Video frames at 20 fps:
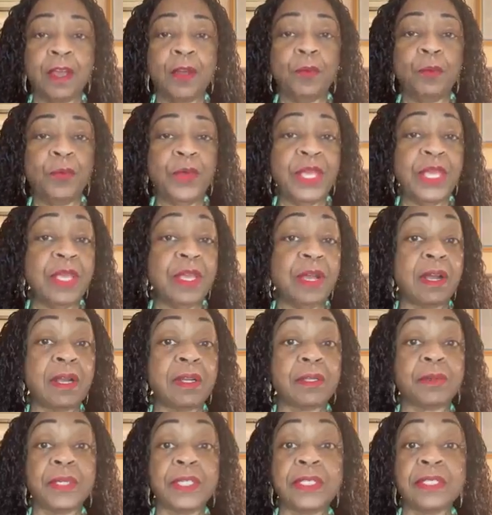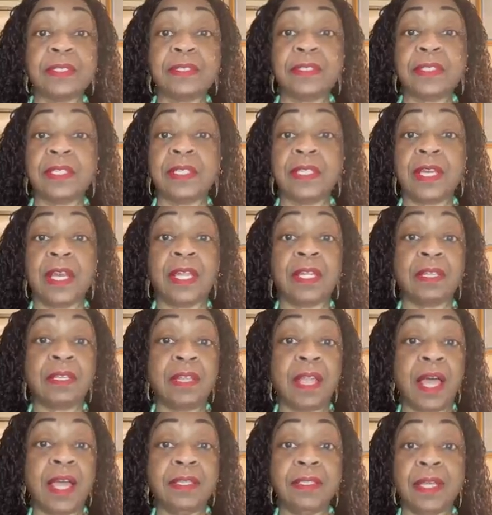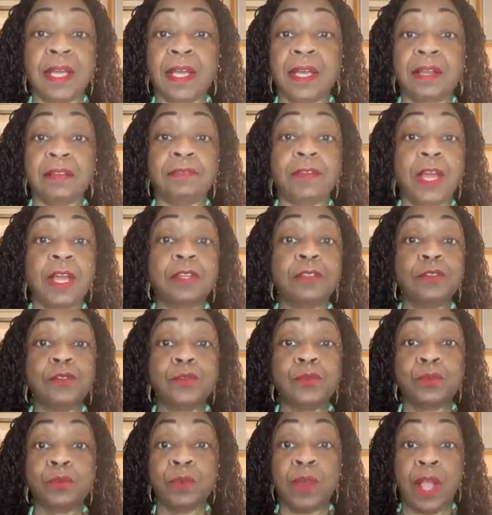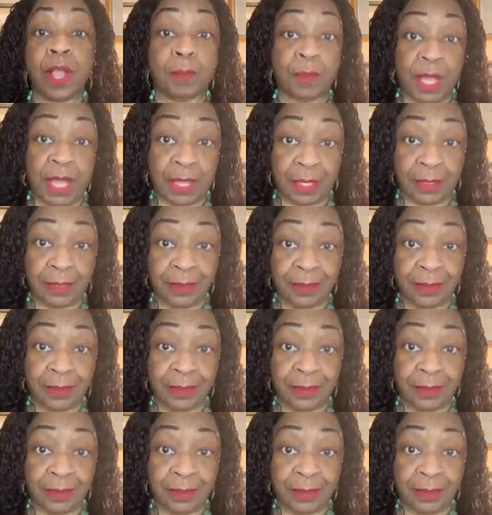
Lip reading: we are going to see a lot of drama.